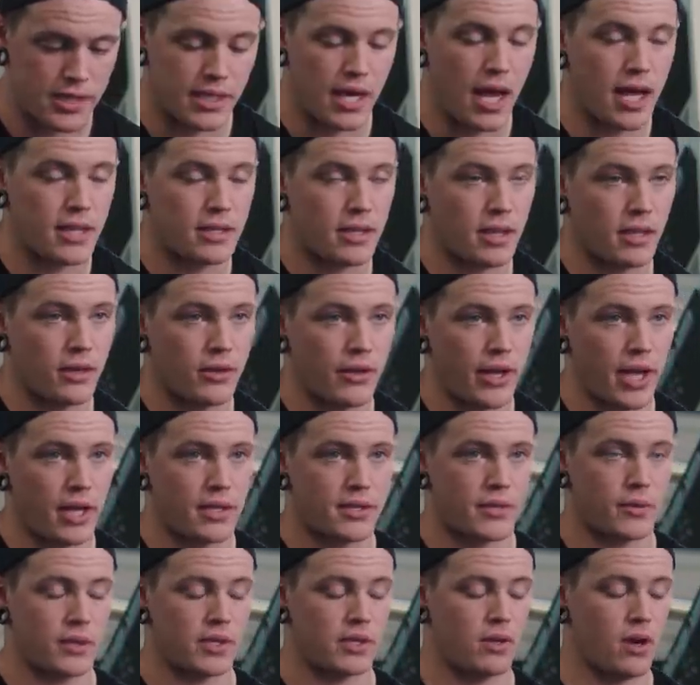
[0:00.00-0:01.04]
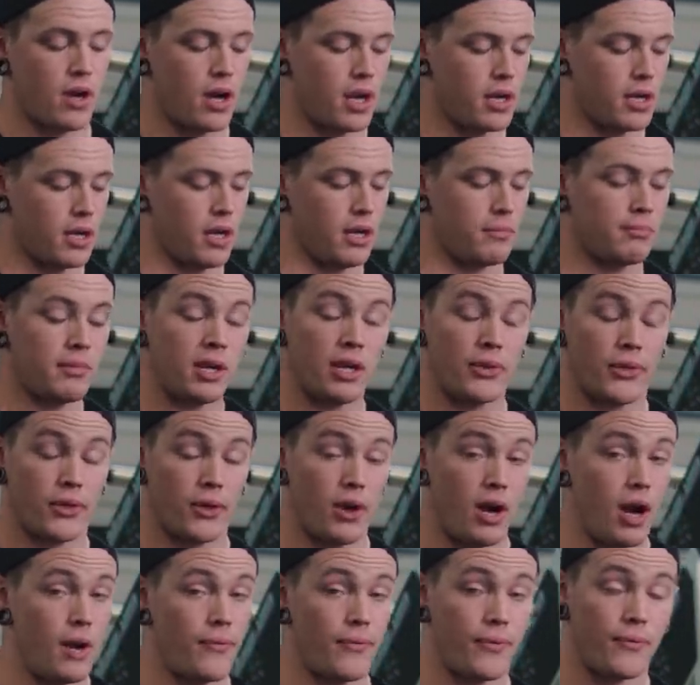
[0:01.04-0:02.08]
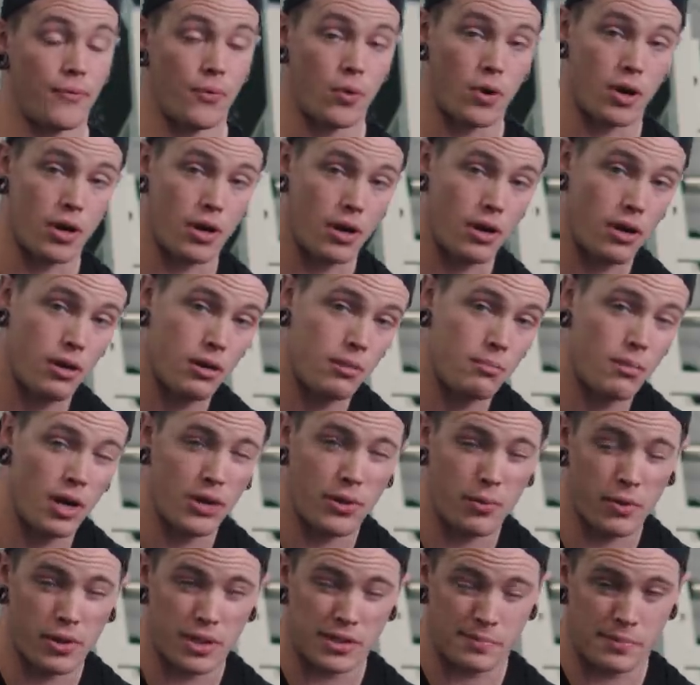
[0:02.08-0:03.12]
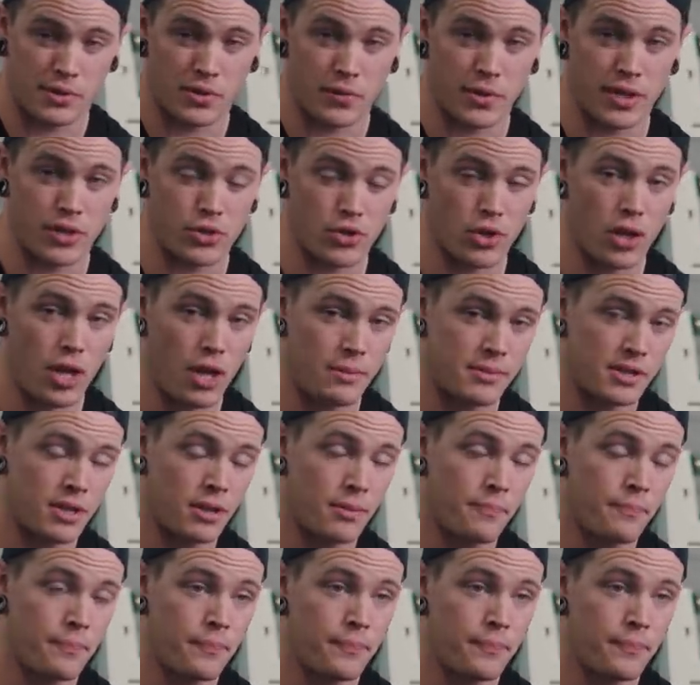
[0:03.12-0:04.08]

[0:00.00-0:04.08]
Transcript: asking. Okay, so he's got a month off of work, a month where he's between jobs,